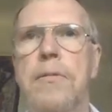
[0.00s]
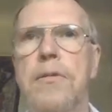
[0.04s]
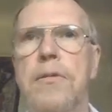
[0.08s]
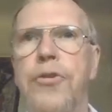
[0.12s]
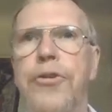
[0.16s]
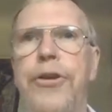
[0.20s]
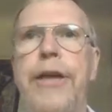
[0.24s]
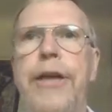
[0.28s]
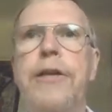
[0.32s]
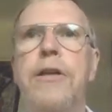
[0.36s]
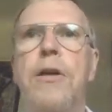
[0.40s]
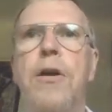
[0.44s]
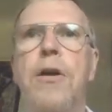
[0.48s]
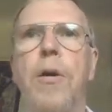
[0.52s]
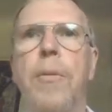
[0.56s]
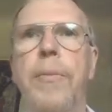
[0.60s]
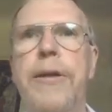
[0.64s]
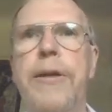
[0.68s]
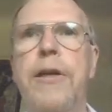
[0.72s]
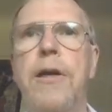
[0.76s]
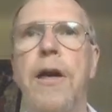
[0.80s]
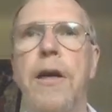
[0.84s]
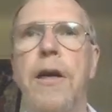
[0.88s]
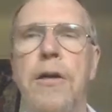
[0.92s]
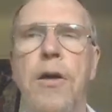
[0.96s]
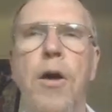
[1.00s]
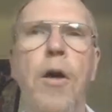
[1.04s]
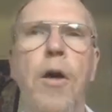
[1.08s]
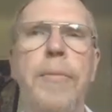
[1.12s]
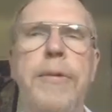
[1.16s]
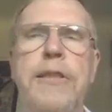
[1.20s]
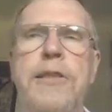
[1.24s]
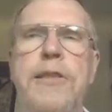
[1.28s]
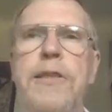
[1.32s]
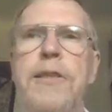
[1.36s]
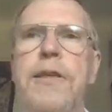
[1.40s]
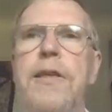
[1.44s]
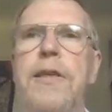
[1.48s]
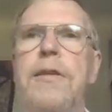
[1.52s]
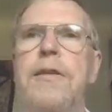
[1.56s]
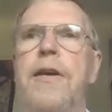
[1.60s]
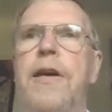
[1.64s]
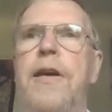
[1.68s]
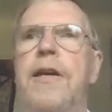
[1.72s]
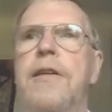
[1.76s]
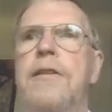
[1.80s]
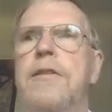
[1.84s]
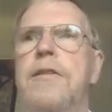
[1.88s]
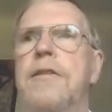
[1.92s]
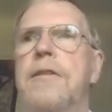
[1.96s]
create a committee
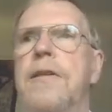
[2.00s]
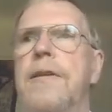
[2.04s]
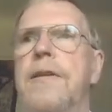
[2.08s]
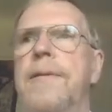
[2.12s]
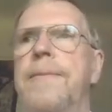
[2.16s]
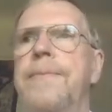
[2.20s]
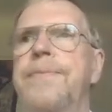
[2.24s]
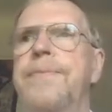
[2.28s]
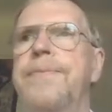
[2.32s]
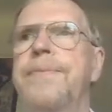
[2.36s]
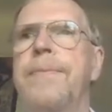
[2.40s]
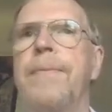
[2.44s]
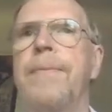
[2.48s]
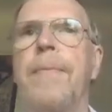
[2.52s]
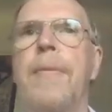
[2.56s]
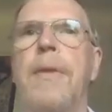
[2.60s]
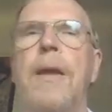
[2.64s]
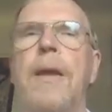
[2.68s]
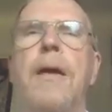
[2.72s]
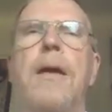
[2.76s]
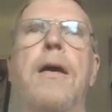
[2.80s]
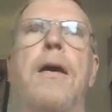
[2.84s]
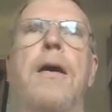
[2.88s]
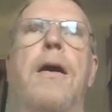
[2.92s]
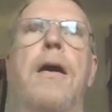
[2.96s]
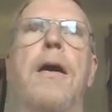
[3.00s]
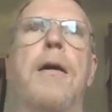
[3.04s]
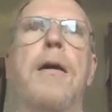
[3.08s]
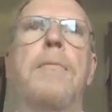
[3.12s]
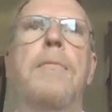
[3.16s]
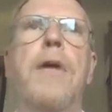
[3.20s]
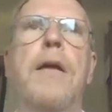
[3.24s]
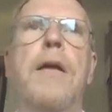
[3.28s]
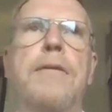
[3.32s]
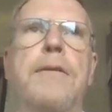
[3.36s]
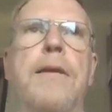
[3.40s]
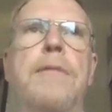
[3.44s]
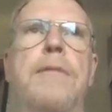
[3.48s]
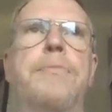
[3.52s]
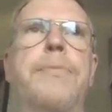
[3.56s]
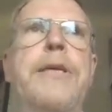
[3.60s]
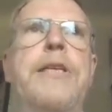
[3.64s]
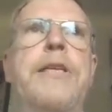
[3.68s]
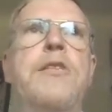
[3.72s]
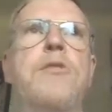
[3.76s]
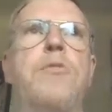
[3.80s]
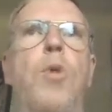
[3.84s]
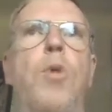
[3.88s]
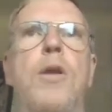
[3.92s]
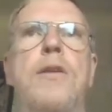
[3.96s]
that that
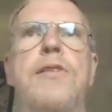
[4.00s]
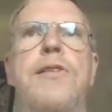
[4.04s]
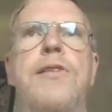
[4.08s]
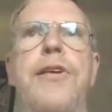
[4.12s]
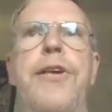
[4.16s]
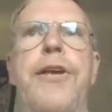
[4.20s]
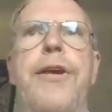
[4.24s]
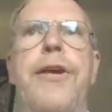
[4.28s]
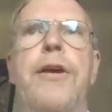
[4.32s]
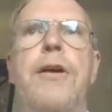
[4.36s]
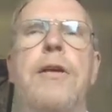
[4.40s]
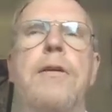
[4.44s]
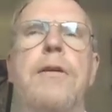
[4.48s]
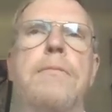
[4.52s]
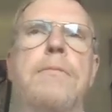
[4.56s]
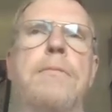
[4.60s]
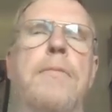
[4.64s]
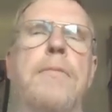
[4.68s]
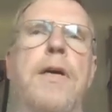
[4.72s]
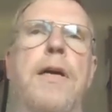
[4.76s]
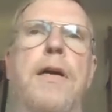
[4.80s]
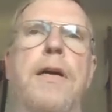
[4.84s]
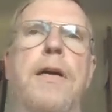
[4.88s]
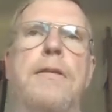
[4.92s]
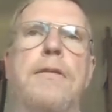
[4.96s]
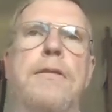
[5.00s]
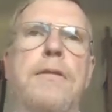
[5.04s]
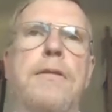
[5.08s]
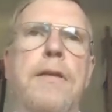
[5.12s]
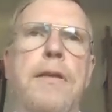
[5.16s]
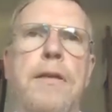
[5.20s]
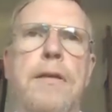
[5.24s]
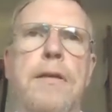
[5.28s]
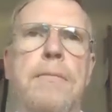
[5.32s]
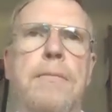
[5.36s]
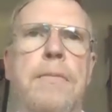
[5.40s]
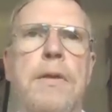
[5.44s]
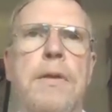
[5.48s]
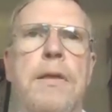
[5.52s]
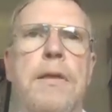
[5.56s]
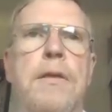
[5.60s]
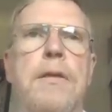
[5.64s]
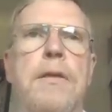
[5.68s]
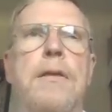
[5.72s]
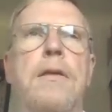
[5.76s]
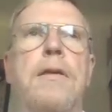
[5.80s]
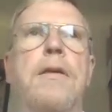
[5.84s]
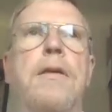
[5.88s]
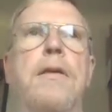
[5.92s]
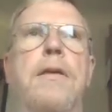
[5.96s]
meets once a year and
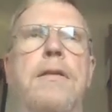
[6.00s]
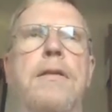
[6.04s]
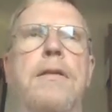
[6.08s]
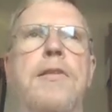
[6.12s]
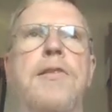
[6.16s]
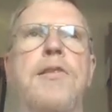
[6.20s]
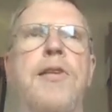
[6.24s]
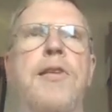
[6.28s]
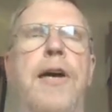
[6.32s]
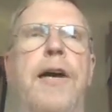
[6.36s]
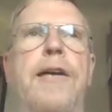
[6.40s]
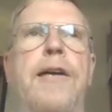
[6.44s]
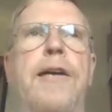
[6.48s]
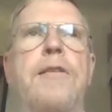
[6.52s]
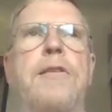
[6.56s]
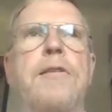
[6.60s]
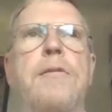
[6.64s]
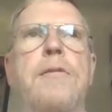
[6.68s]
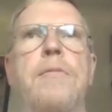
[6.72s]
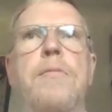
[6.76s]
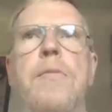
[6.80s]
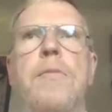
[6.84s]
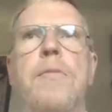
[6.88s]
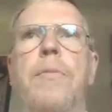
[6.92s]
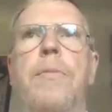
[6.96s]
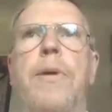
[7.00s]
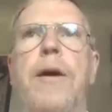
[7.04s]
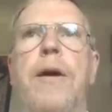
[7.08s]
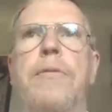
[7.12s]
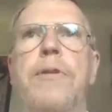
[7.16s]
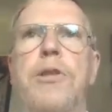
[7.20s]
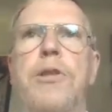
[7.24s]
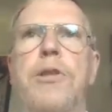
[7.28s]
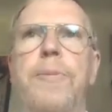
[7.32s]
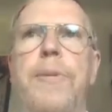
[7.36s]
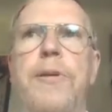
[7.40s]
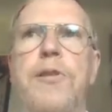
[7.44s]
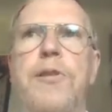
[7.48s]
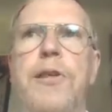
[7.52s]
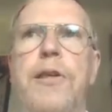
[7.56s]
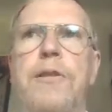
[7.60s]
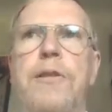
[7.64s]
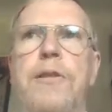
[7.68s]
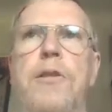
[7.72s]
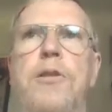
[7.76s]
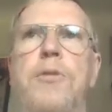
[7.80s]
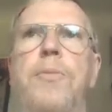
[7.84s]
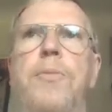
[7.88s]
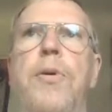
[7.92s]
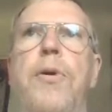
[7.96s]
decides by which
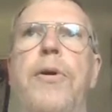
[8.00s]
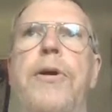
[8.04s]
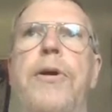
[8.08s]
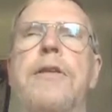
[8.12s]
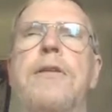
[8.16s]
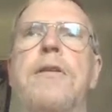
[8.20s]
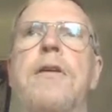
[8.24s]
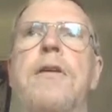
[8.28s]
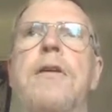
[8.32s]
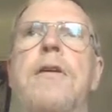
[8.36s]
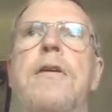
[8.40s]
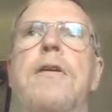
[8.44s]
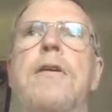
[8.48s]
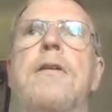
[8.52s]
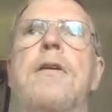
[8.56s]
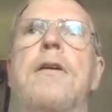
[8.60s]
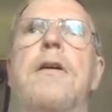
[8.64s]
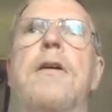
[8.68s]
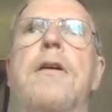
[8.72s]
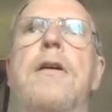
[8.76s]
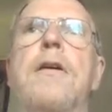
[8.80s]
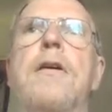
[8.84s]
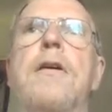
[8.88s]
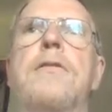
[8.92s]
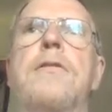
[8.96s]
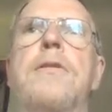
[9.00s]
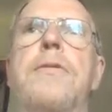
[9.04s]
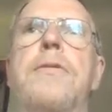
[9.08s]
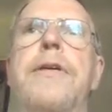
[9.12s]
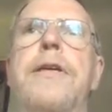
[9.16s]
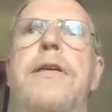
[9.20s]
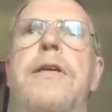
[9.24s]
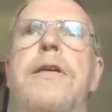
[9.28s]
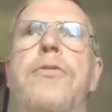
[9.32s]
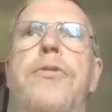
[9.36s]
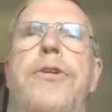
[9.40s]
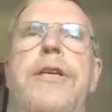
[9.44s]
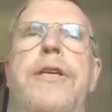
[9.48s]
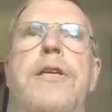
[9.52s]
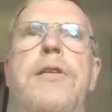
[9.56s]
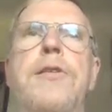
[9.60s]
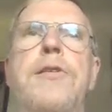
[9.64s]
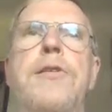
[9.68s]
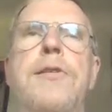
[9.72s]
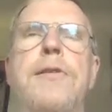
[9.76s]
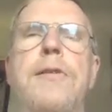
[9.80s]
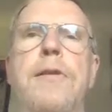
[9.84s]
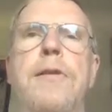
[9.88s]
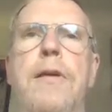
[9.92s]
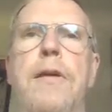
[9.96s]
percentage point to
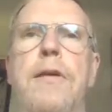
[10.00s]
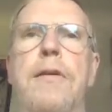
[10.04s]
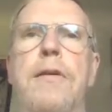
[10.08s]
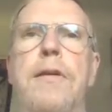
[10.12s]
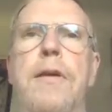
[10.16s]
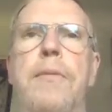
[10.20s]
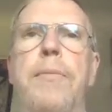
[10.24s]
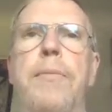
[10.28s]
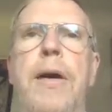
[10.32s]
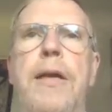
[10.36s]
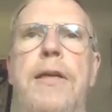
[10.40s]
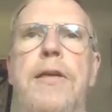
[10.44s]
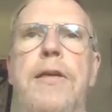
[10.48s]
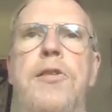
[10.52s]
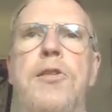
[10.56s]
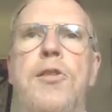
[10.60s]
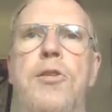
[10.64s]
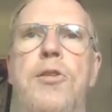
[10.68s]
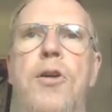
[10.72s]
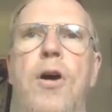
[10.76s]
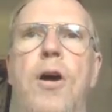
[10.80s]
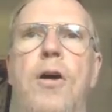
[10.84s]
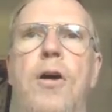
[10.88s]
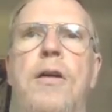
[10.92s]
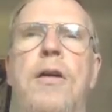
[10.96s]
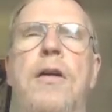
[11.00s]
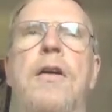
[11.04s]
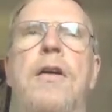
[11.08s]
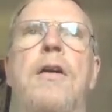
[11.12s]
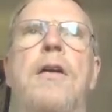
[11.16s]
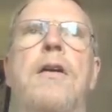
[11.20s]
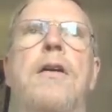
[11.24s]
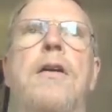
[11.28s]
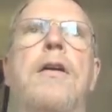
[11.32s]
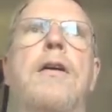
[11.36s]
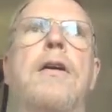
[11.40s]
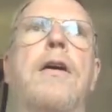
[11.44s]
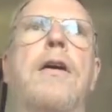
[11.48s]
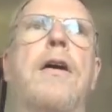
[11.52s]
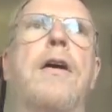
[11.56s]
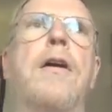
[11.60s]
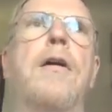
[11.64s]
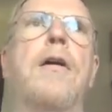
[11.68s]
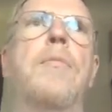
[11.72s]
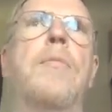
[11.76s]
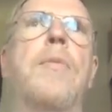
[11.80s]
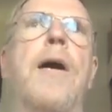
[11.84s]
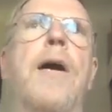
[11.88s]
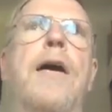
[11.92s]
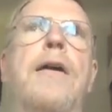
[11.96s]
increase the money stock,
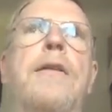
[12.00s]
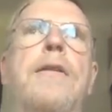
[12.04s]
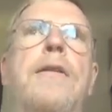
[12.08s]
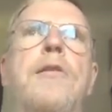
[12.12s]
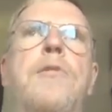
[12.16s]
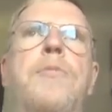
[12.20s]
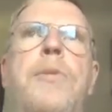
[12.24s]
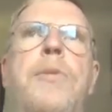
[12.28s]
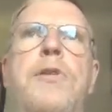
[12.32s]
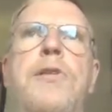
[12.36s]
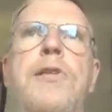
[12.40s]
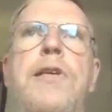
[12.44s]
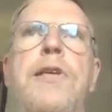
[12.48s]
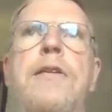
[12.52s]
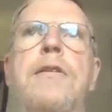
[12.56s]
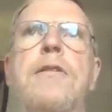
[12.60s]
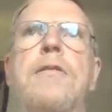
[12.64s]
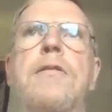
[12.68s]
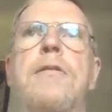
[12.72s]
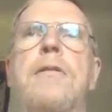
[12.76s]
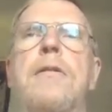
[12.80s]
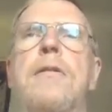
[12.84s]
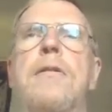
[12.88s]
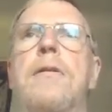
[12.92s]
and this percent